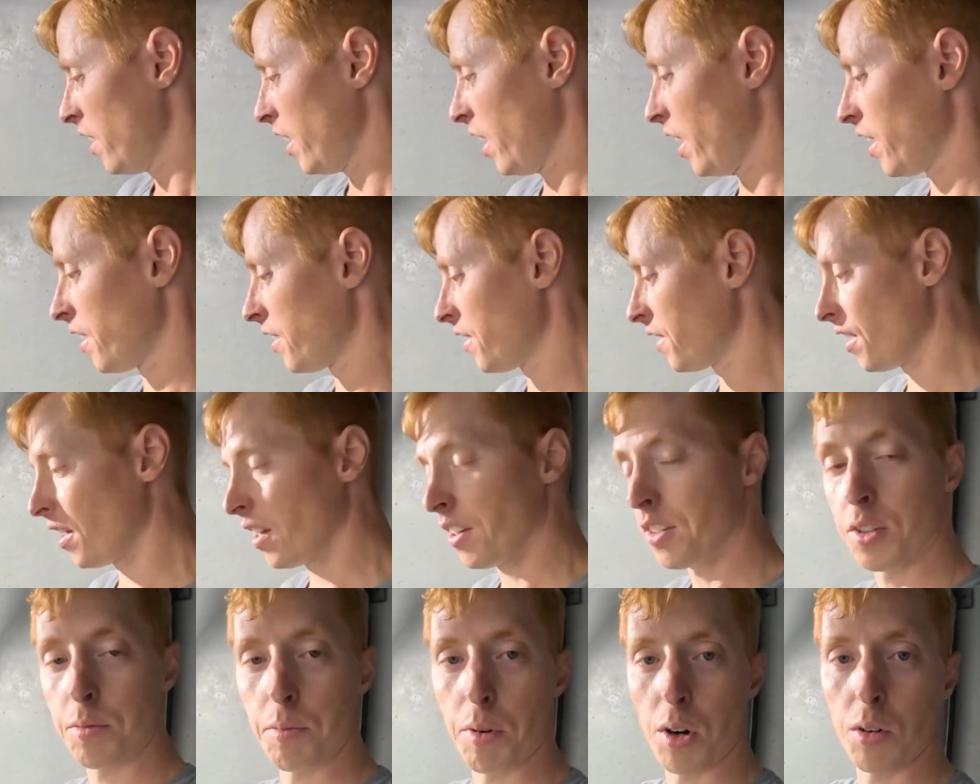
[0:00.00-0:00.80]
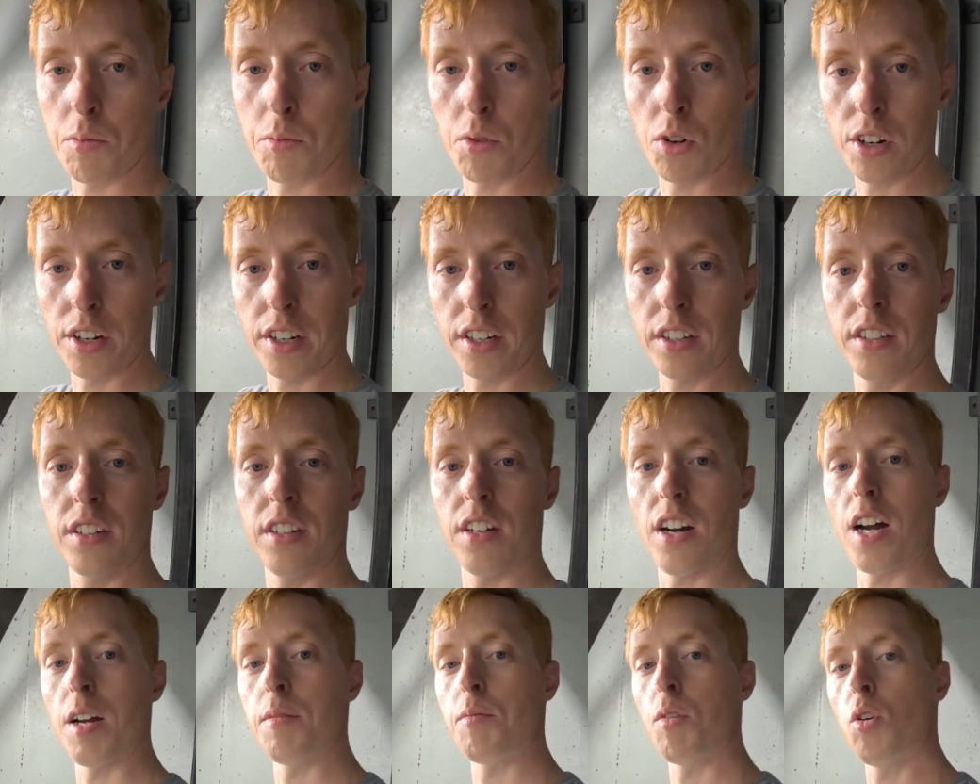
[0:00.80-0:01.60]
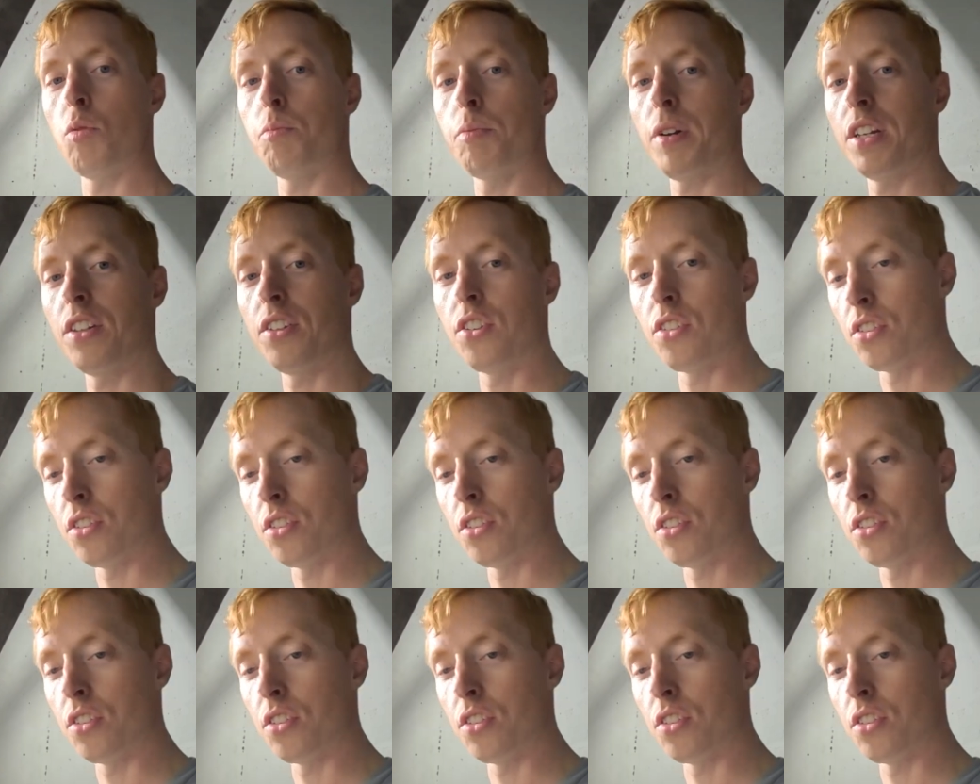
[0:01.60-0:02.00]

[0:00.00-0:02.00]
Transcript: And tomorrow morning, I'm hoping